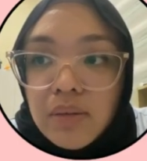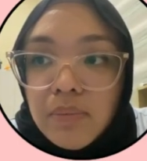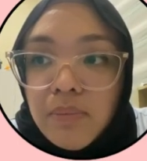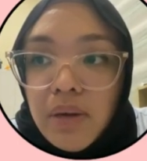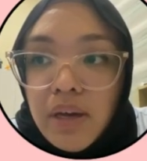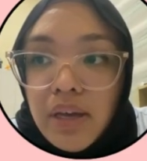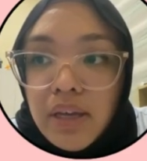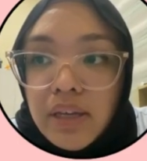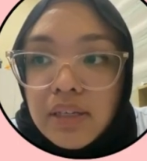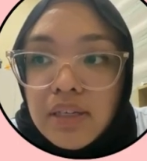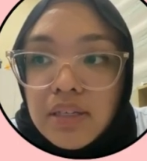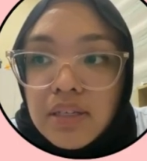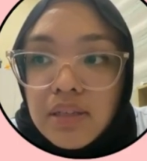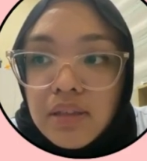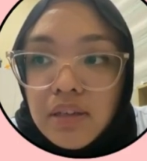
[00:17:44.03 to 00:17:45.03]
by
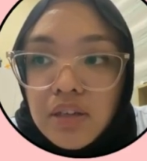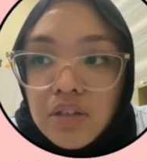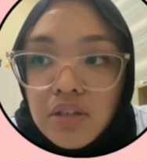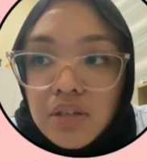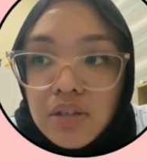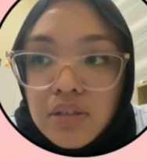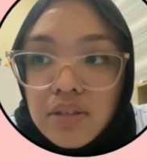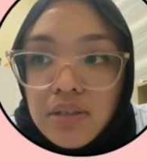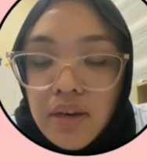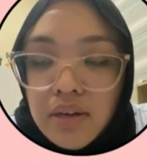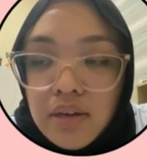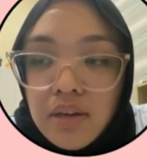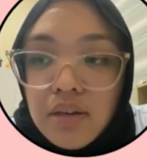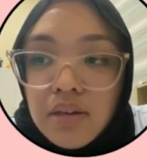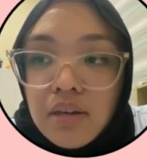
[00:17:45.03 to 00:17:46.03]
this international
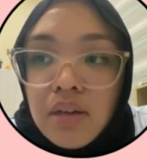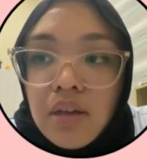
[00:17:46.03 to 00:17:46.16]
standard,